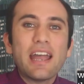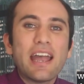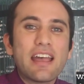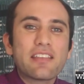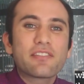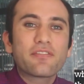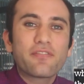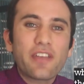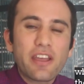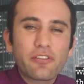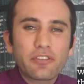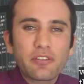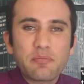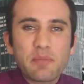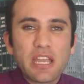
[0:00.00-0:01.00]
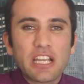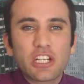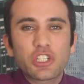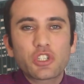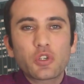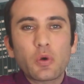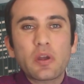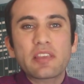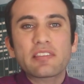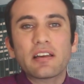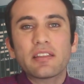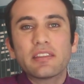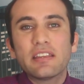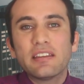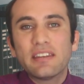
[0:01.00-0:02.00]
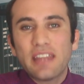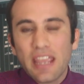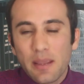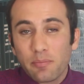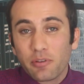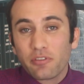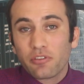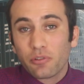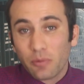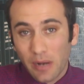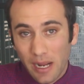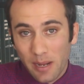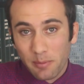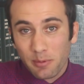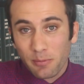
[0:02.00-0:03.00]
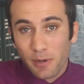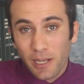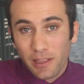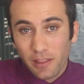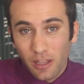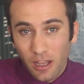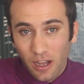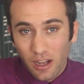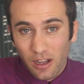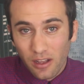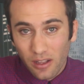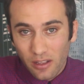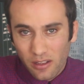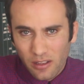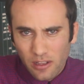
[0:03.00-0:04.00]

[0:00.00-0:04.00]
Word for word: Has failed to make a choice on the day prescribed by law.